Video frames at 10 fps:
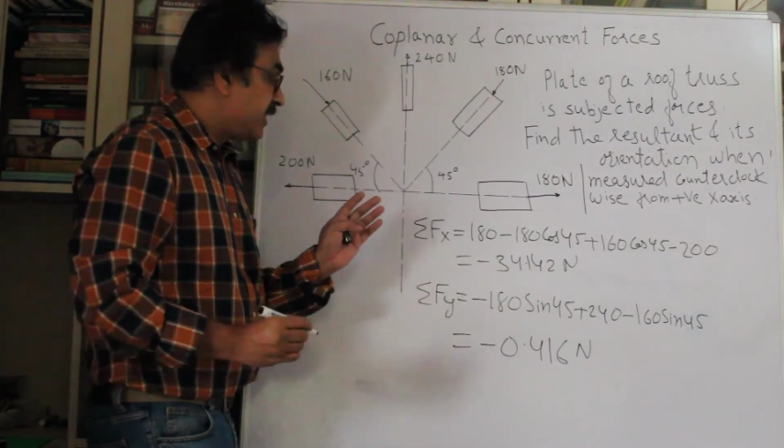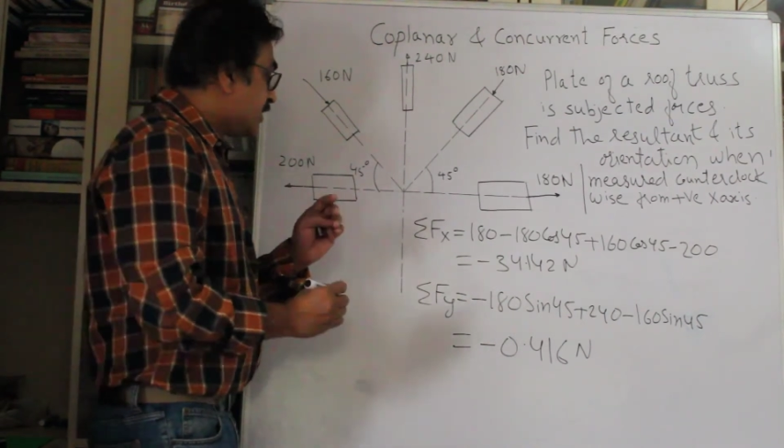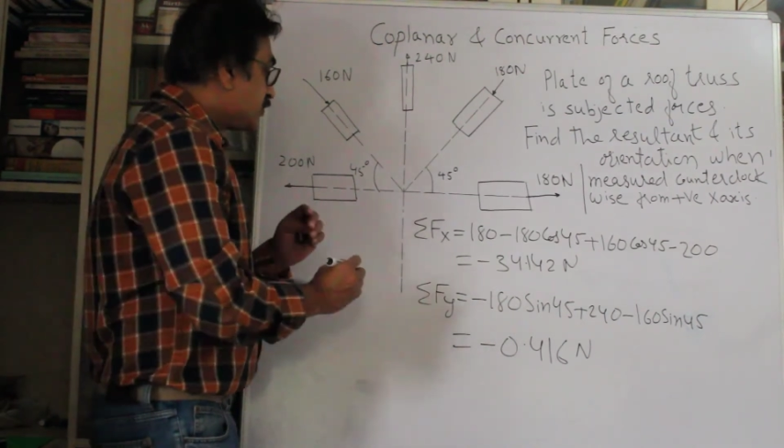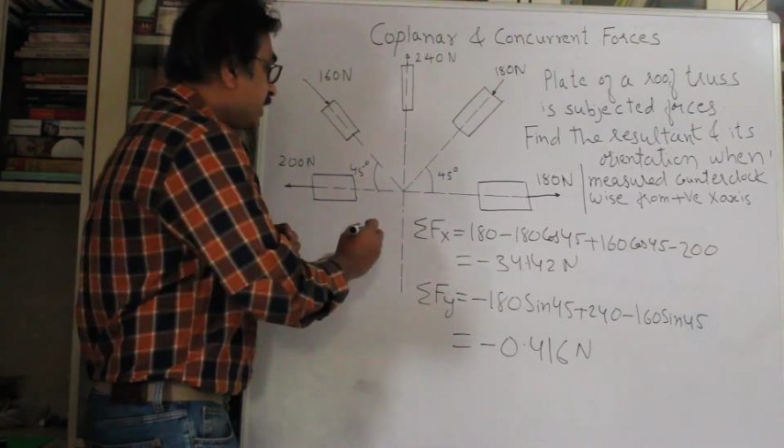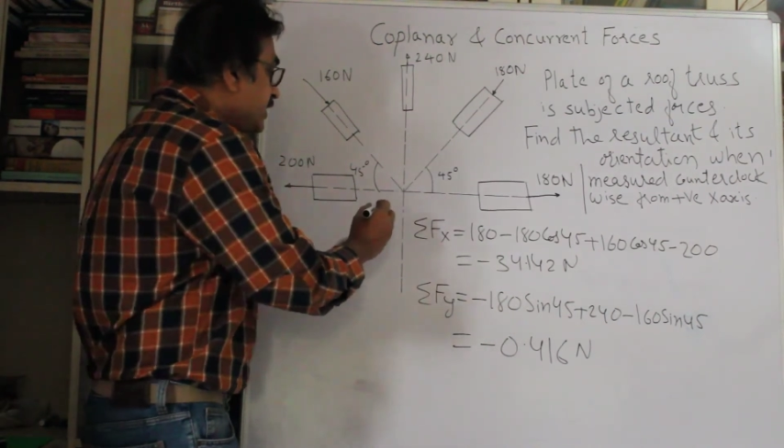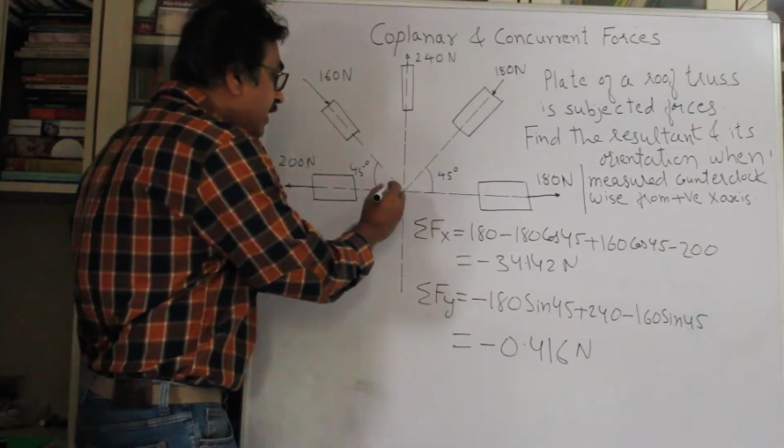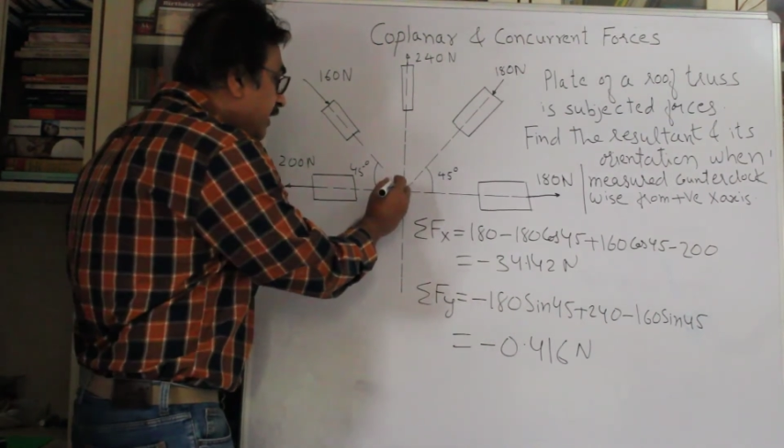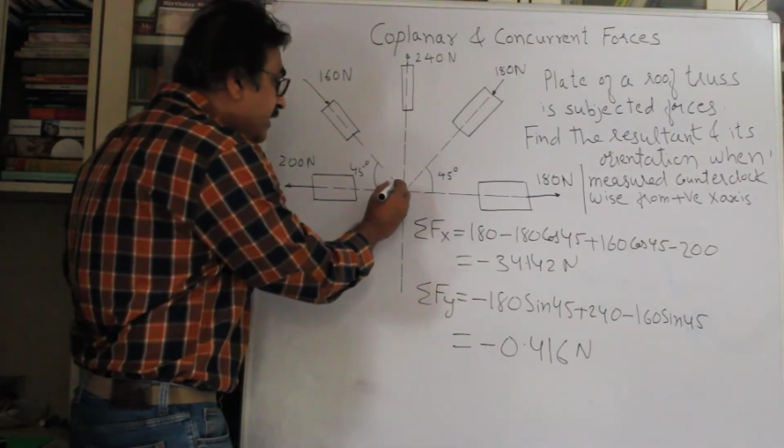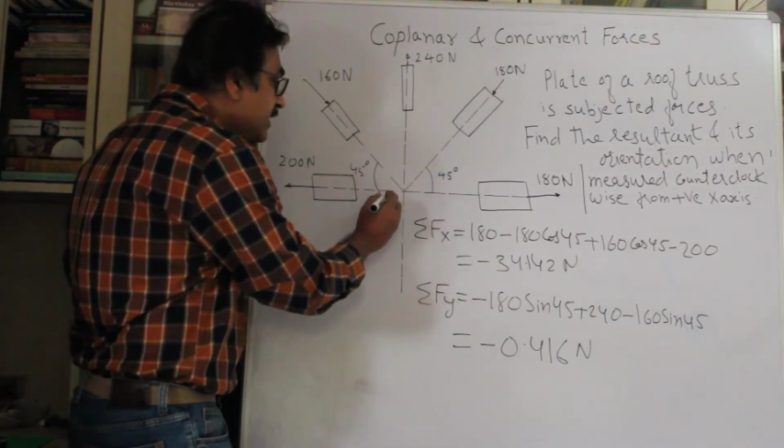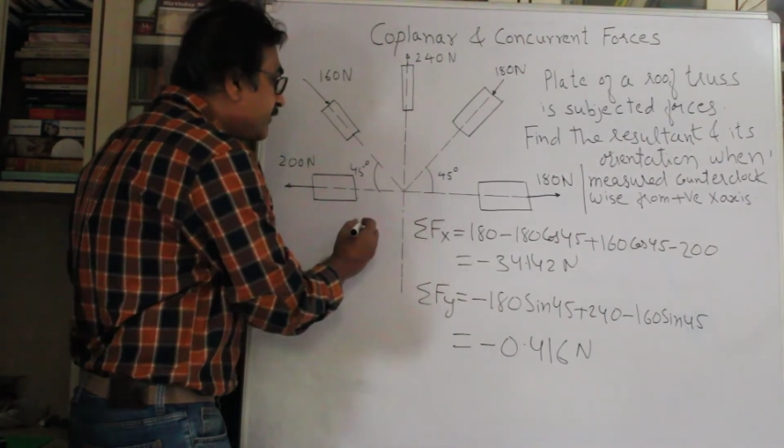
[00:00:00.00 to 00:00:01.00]
So
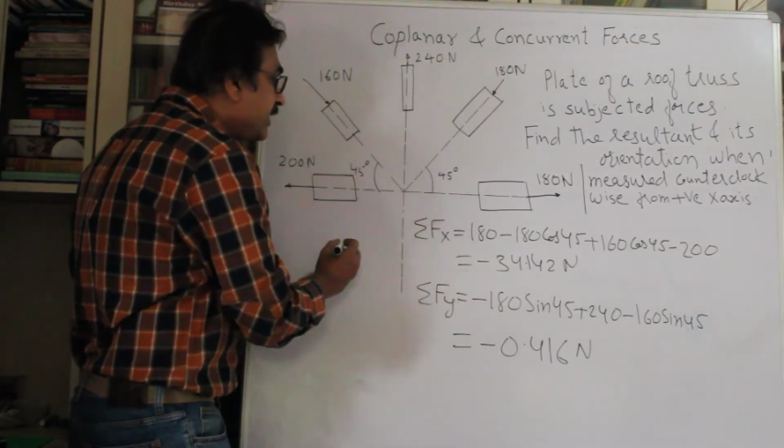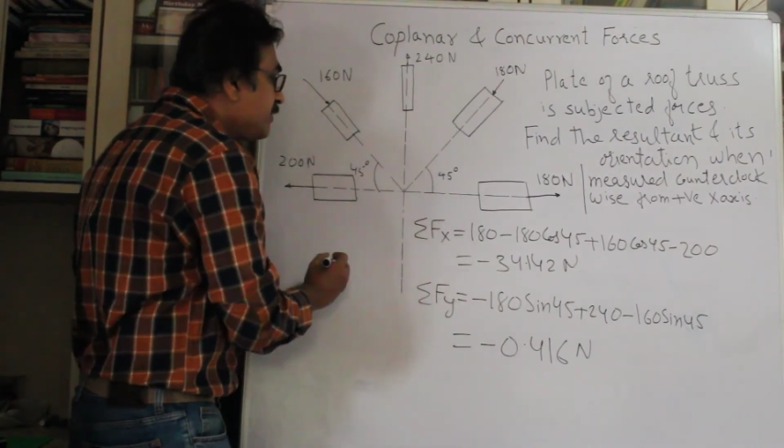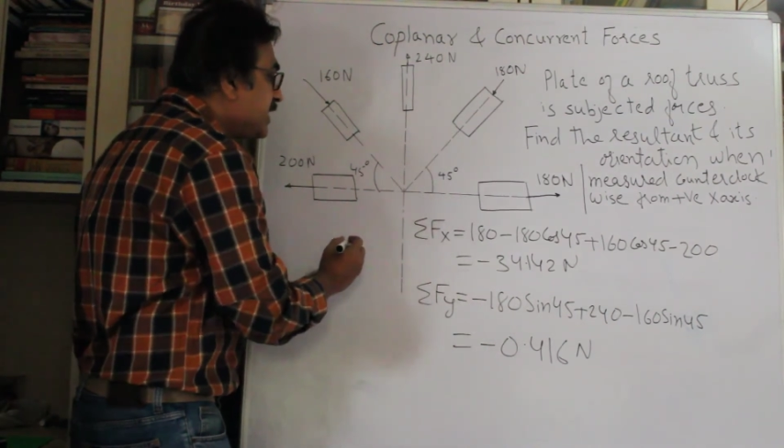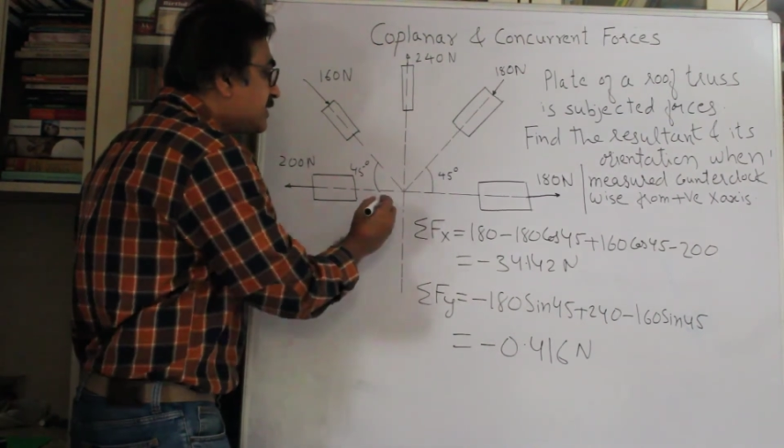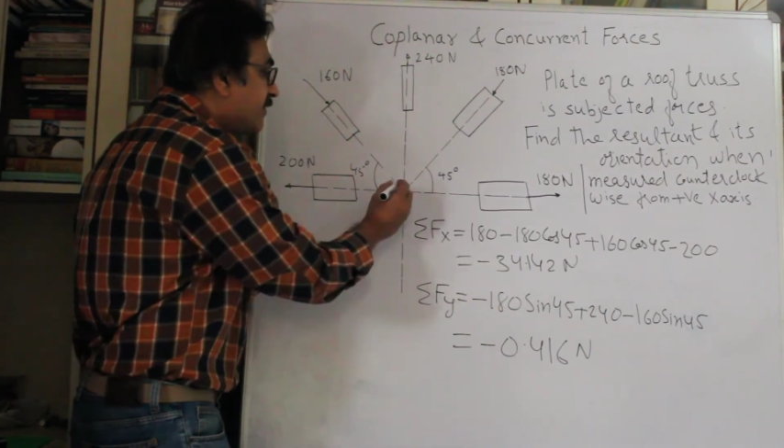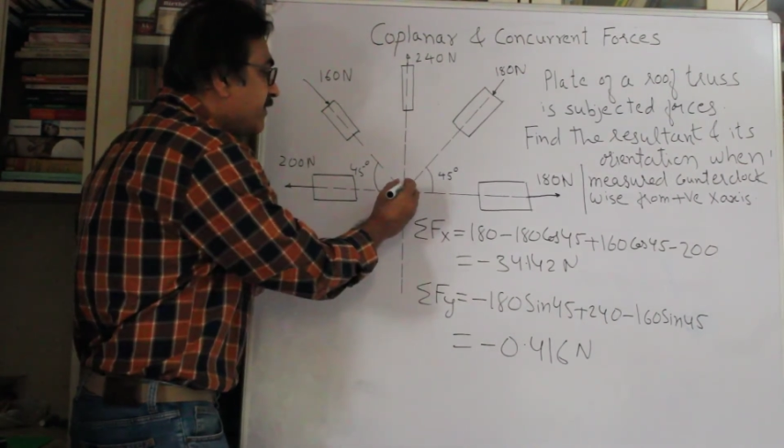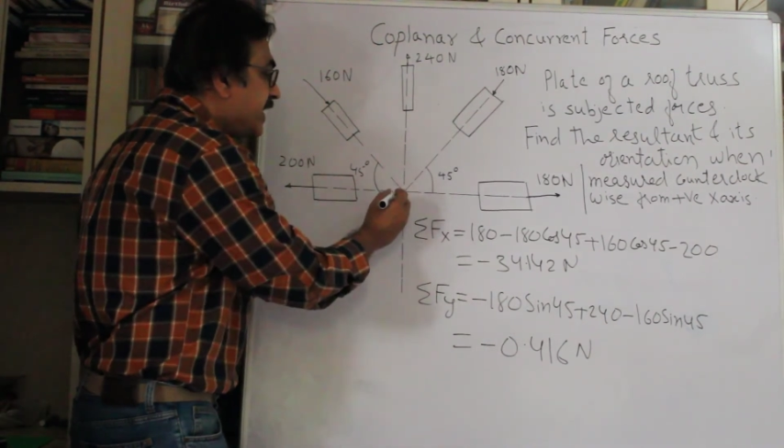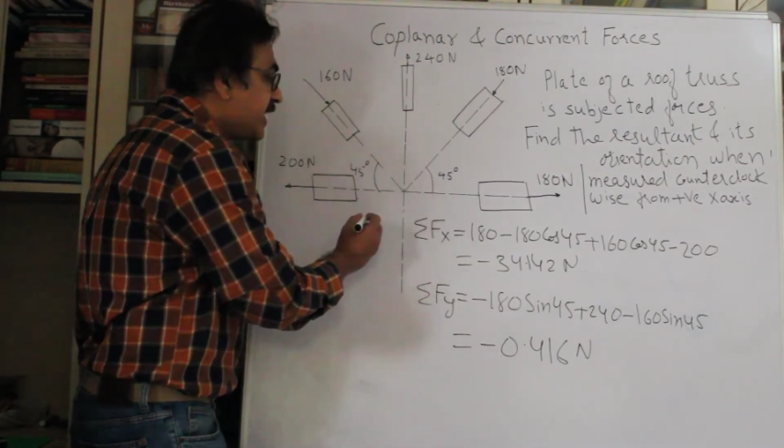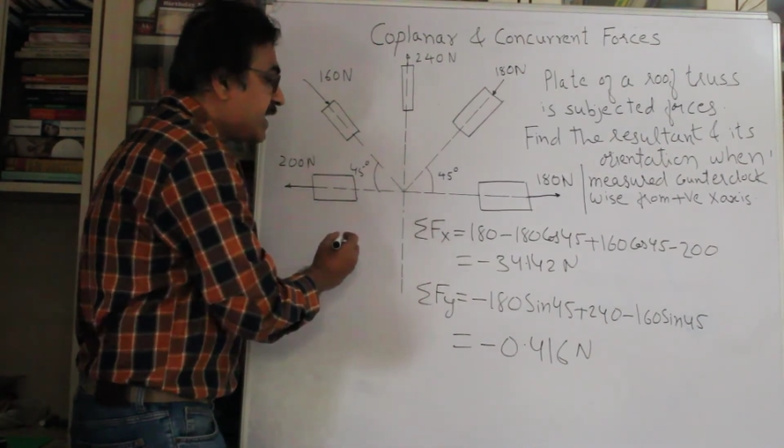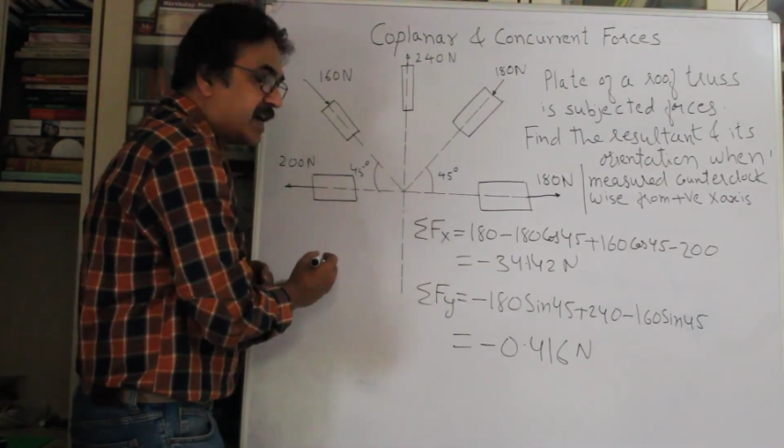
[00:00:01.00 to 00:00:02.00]
resultant will be
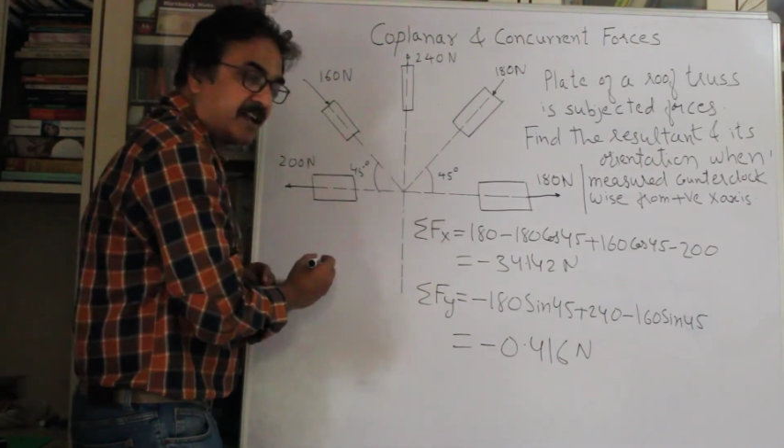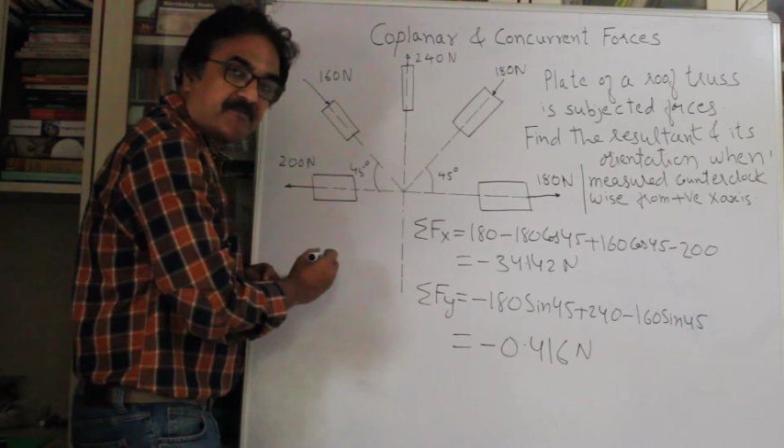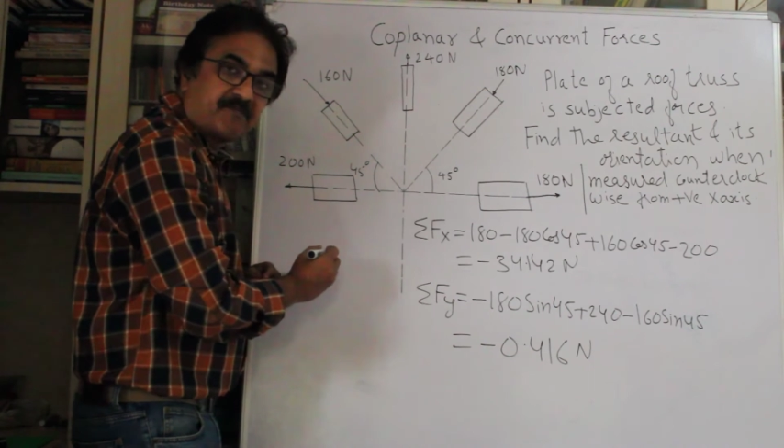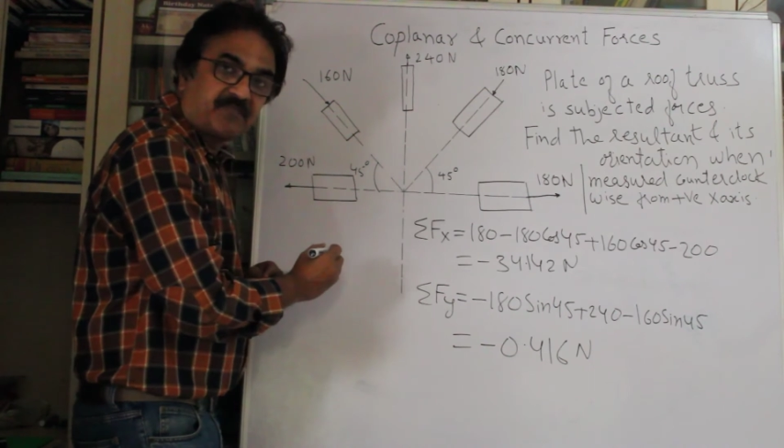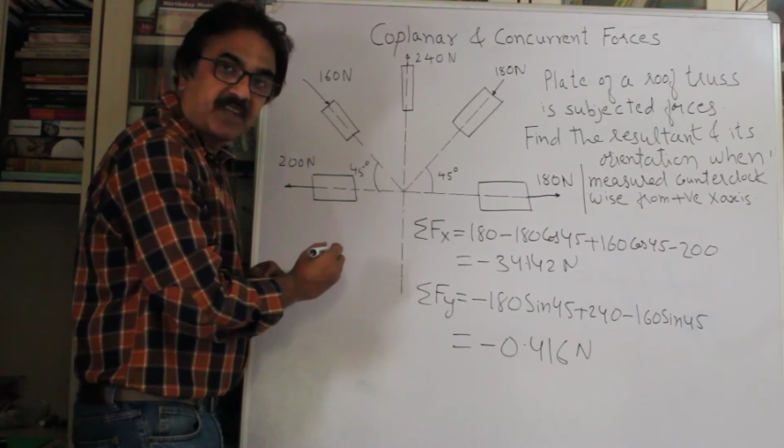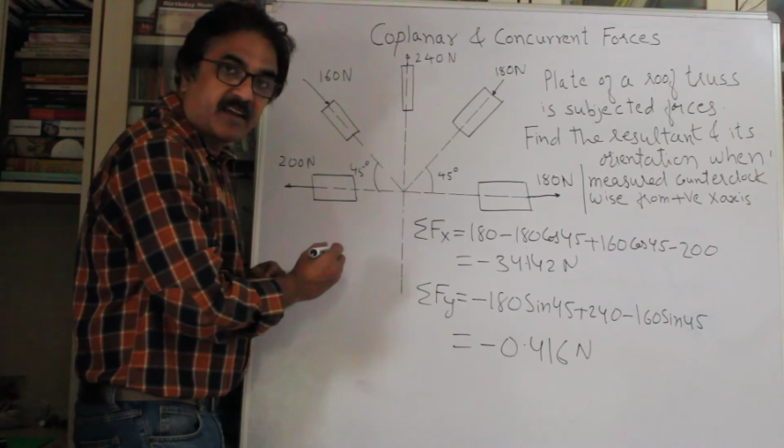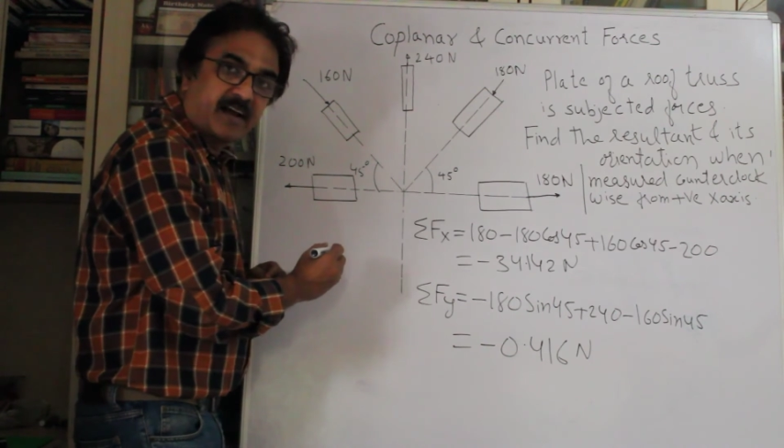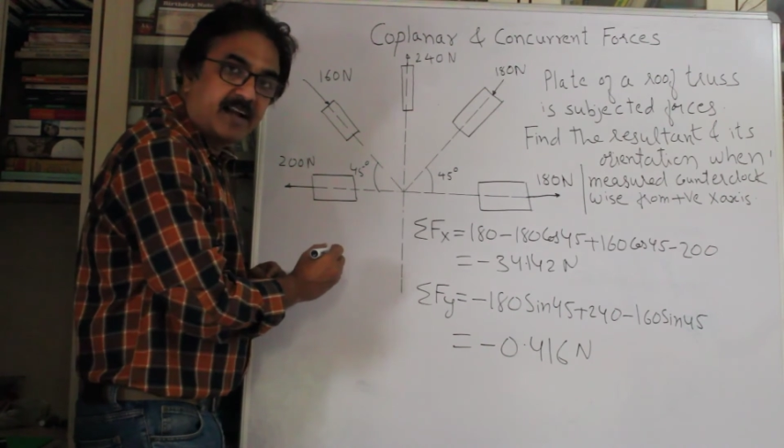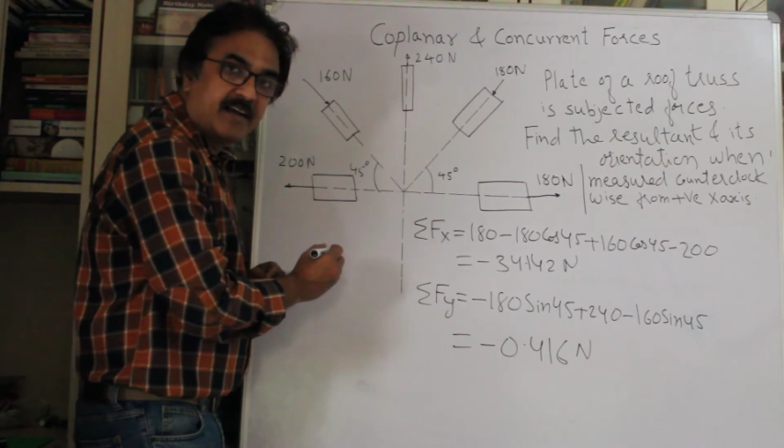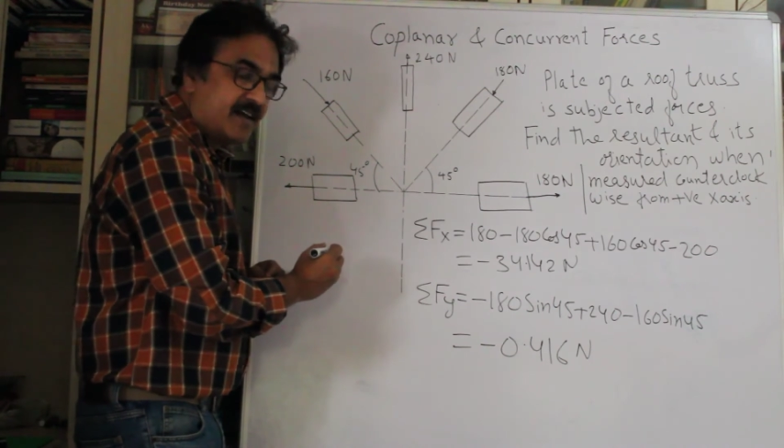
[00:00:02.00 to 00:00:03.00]
somewhere here,
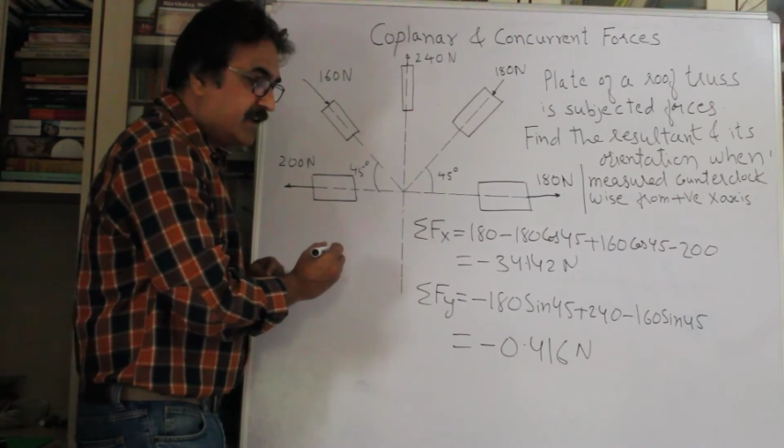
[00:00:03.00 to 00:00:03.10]
right?